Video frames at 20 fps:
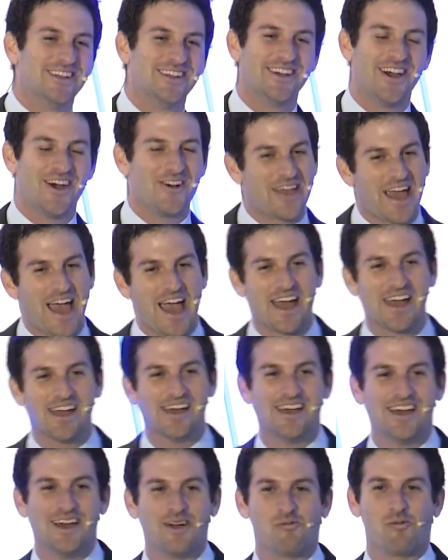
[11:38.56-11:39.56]
okay,
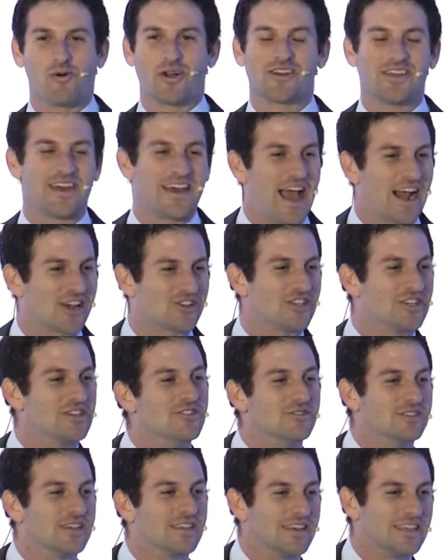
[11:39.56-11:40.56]
what are they actually
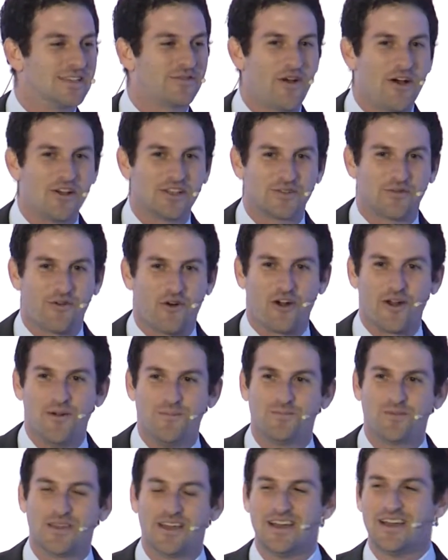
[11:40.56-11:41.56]
using these phones for?
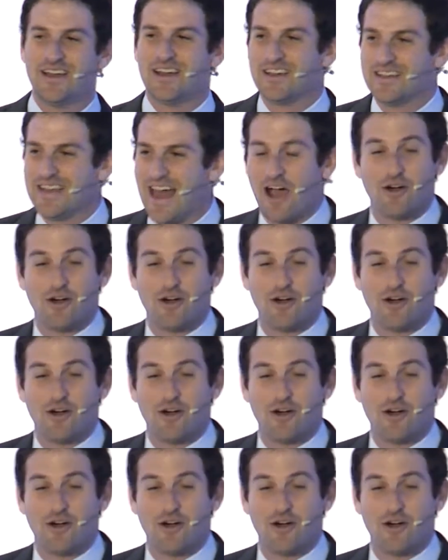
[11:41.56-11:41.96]
Now,